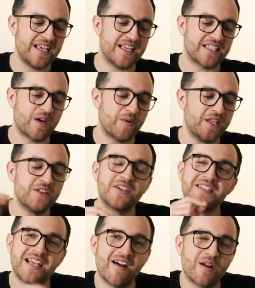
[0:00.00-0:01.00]
is that we
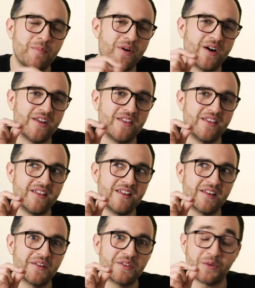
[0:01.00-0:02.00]
look down upon
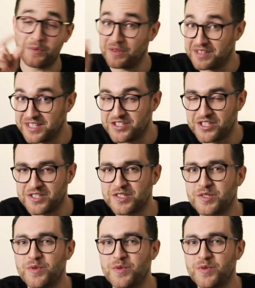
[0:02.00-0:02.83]
the religious.